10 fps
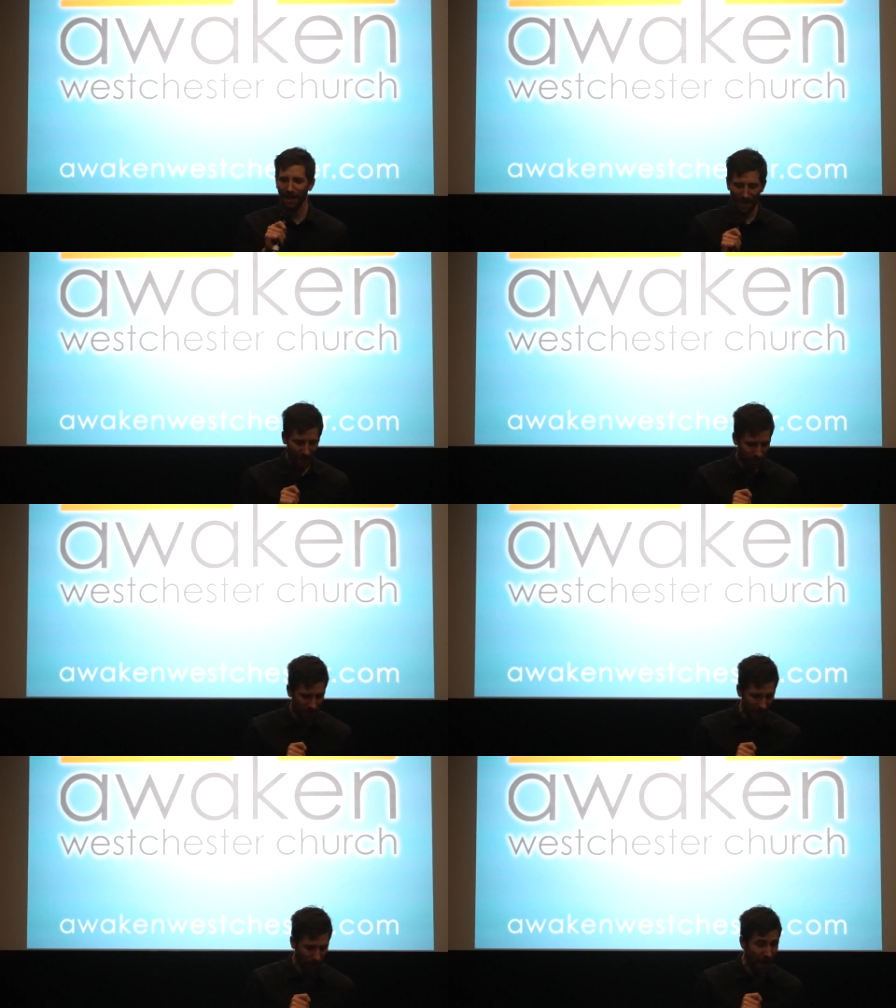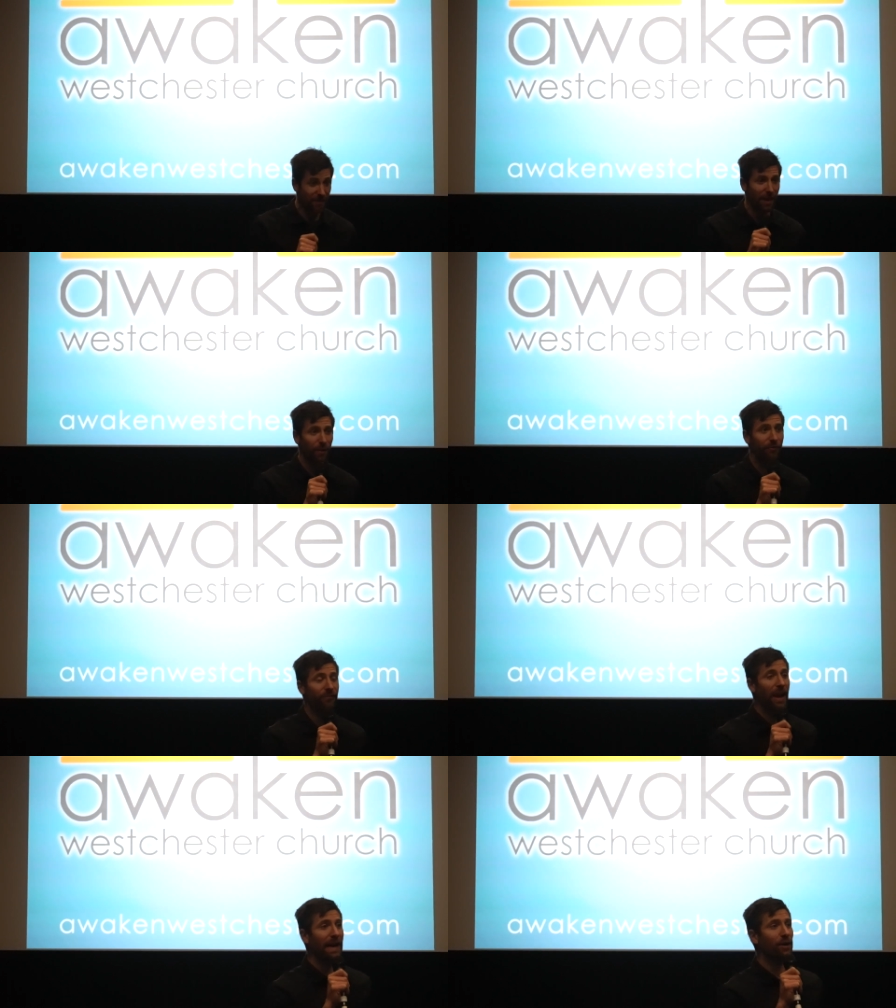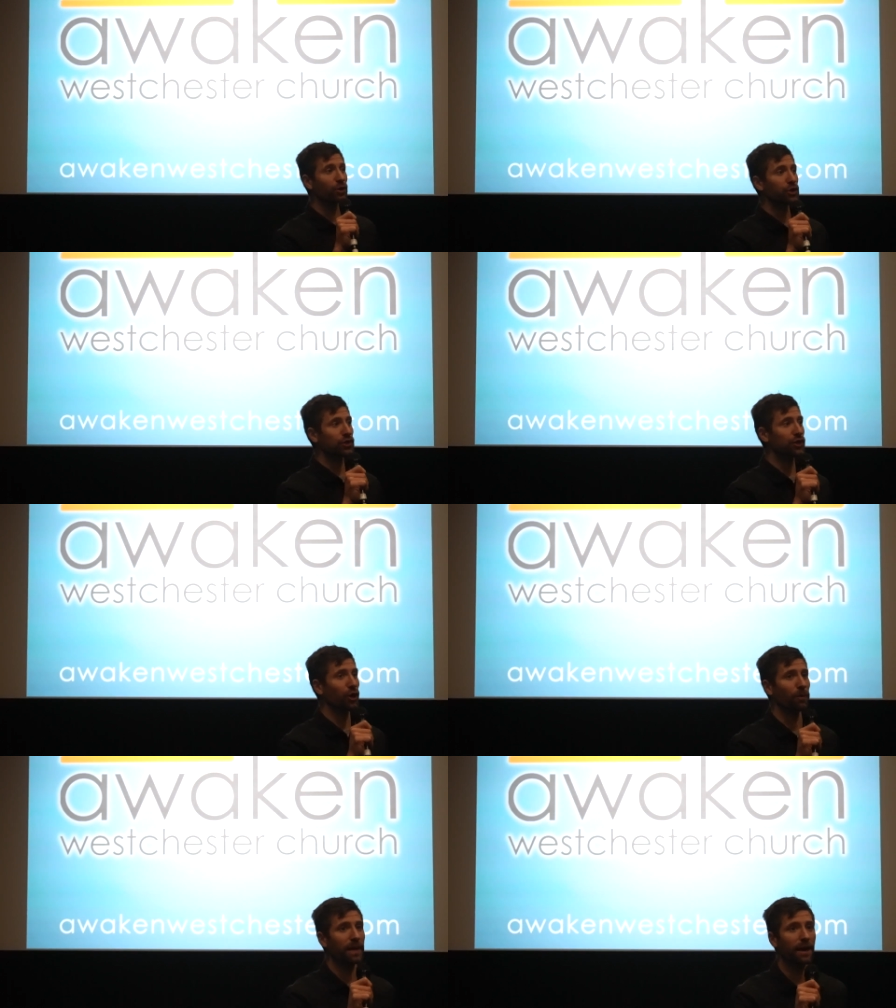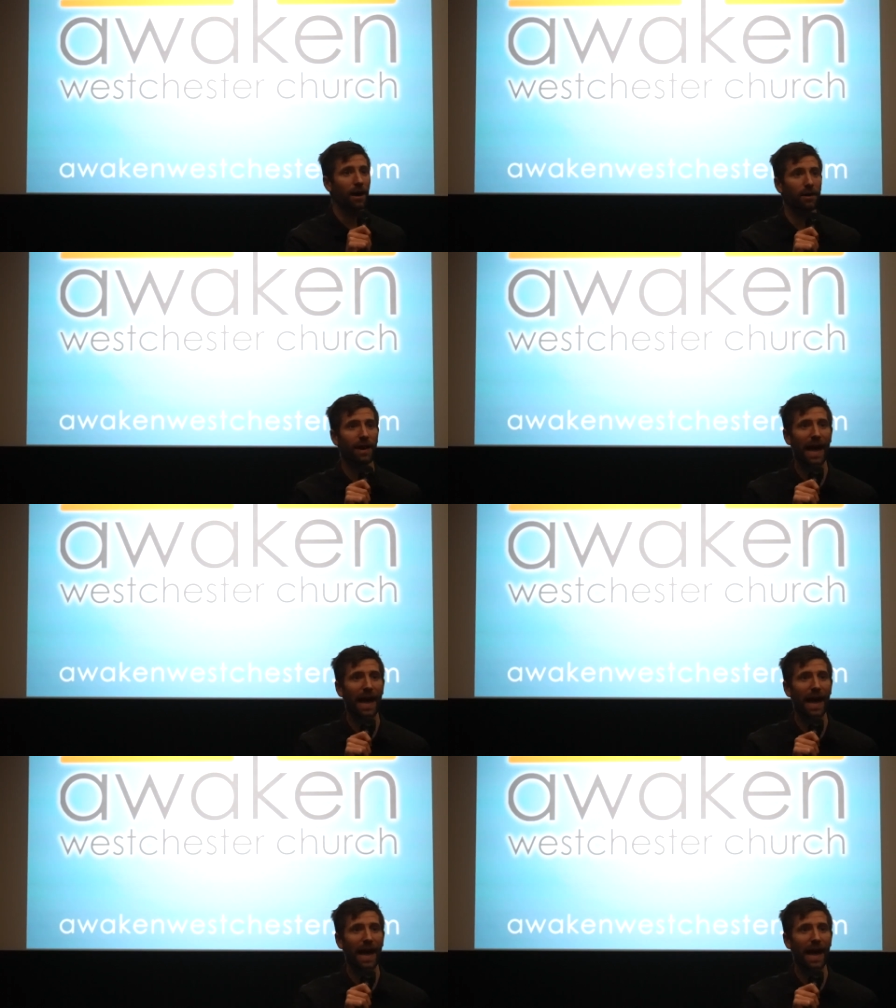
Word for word: Now today we have our final sermon of